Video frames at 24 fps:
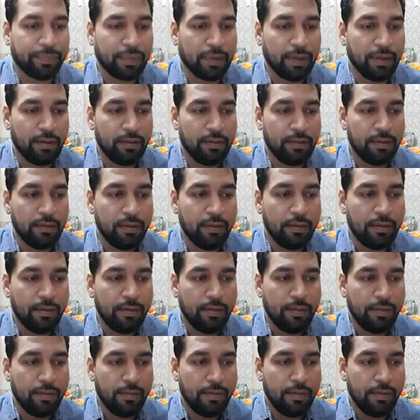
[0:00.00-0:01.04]

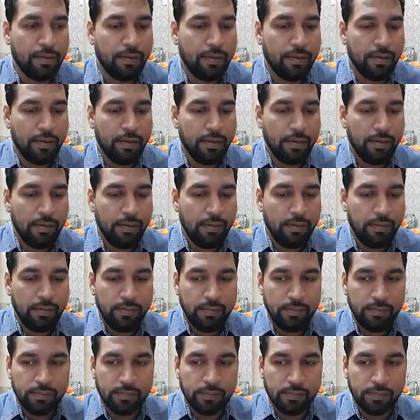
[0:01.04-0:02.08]

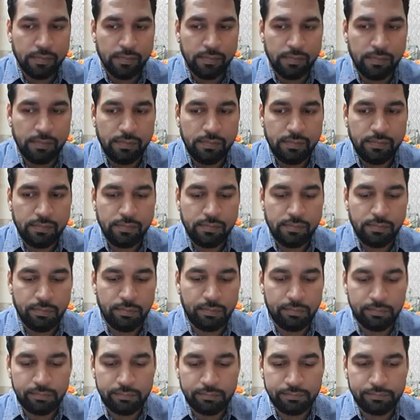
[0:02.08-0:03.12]

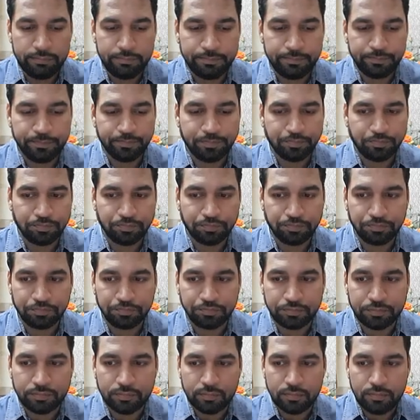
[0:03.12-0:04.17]
Nothing is said.